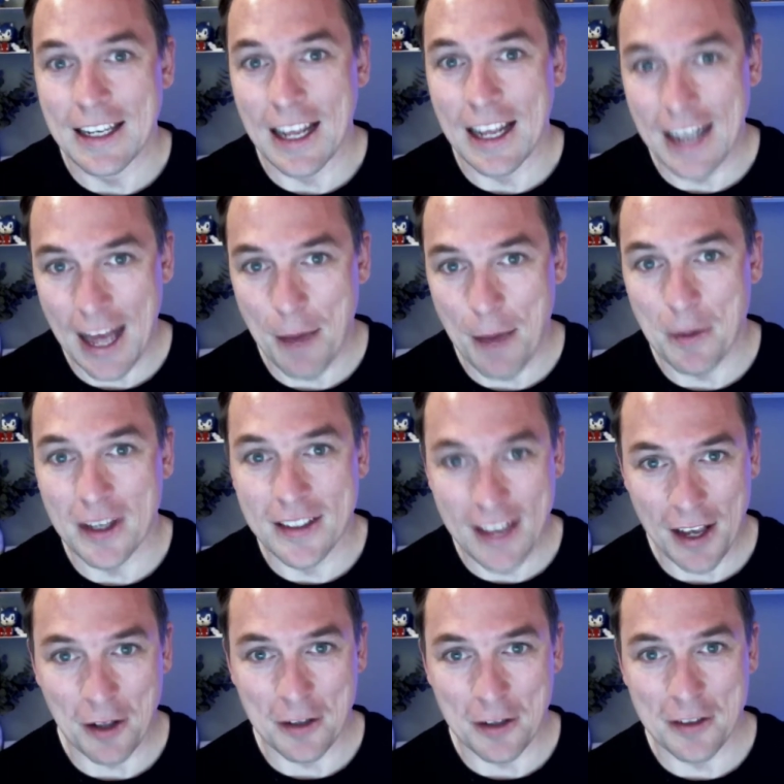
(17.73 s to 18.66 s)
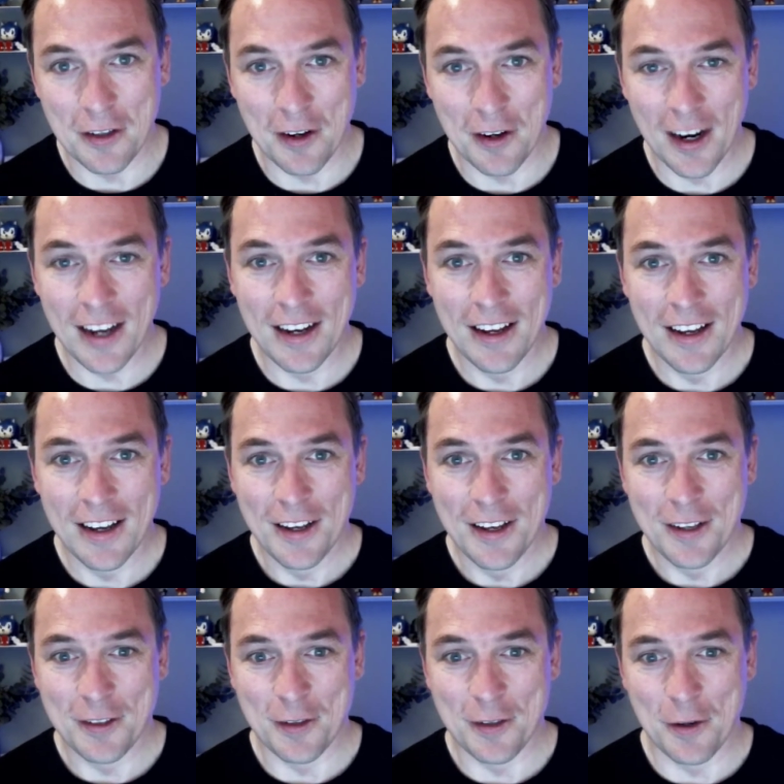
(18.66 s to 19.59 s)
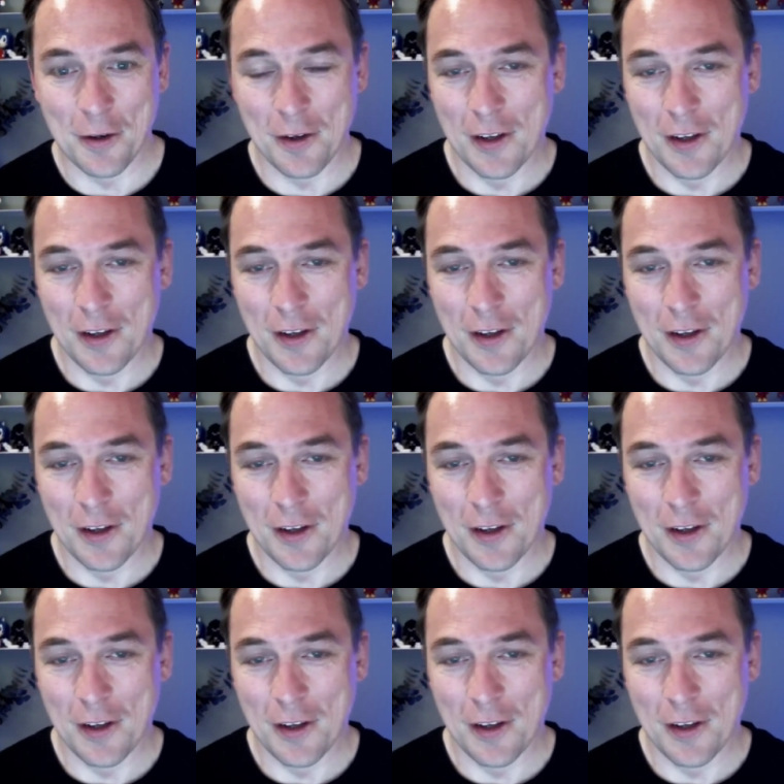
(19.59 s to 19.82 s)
Dynamic Sales. All right, so